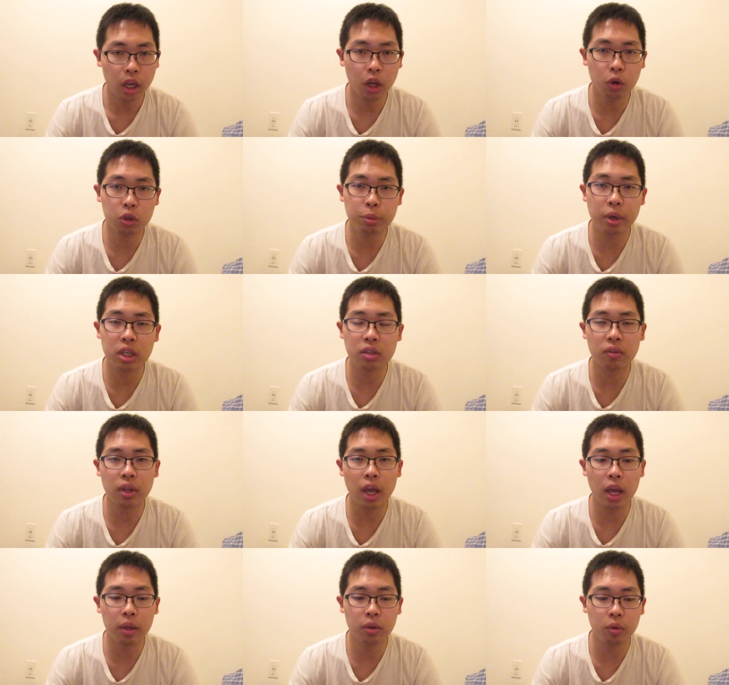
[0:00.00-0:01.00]
and it was because
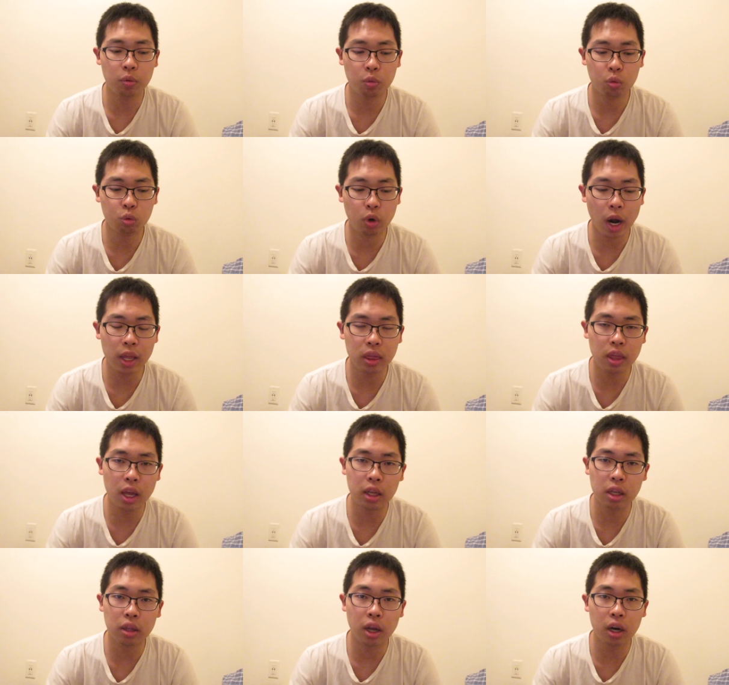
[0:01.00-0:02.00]
of and right
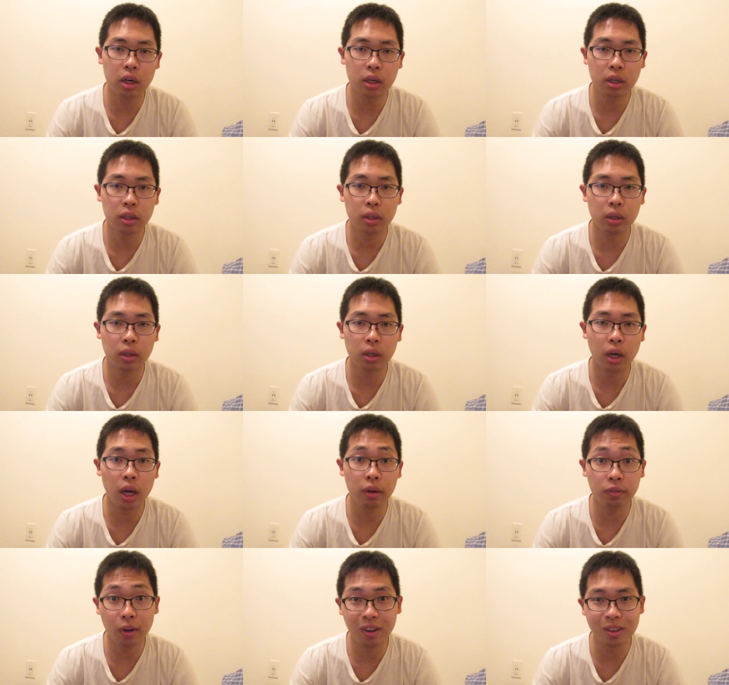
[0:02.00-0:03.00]
then and there,
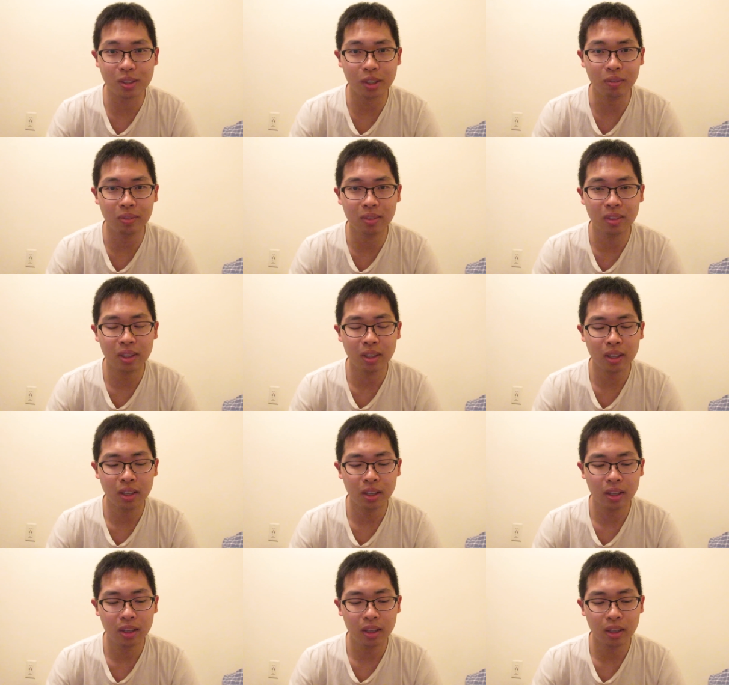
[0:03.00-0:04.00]
I followed him.
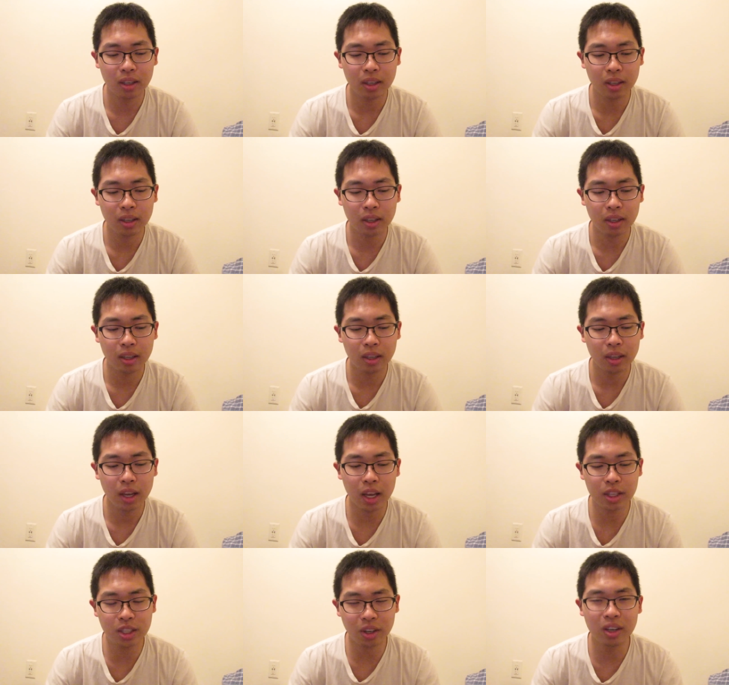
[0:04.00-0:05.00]

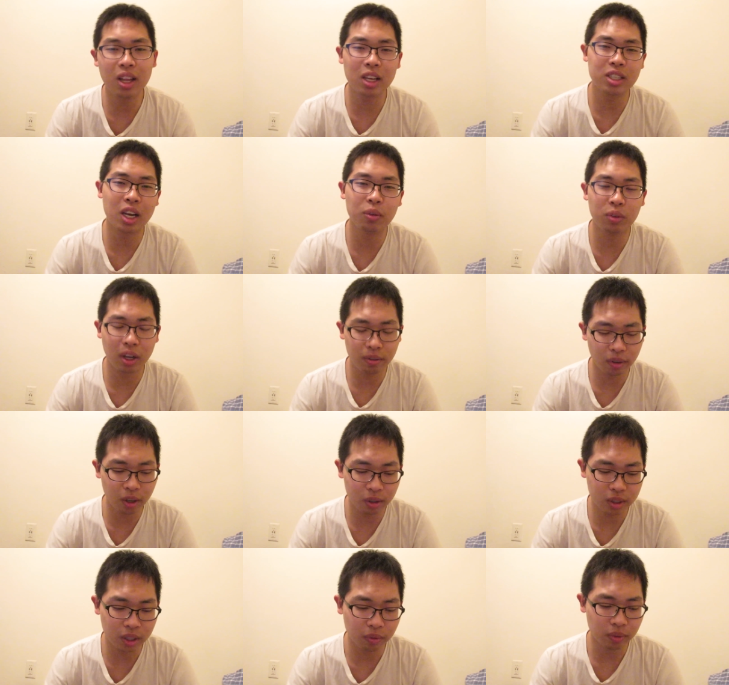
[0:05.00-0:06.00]
And during that time when I
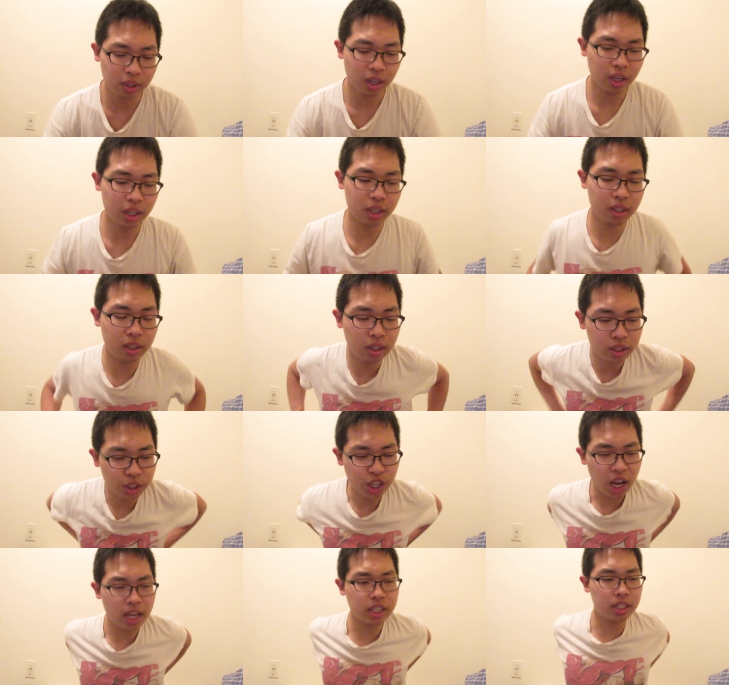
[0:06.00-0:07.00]
followed him,
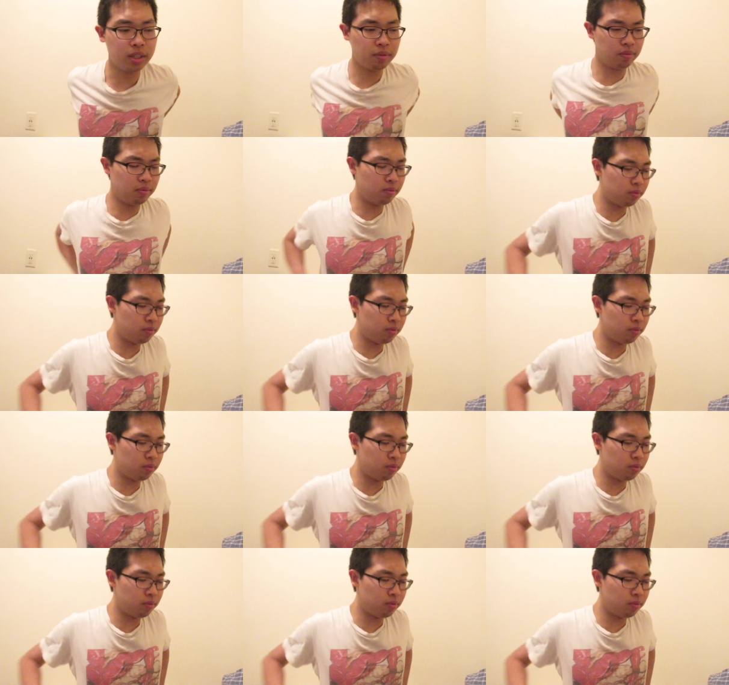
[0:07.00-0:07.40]
Jackson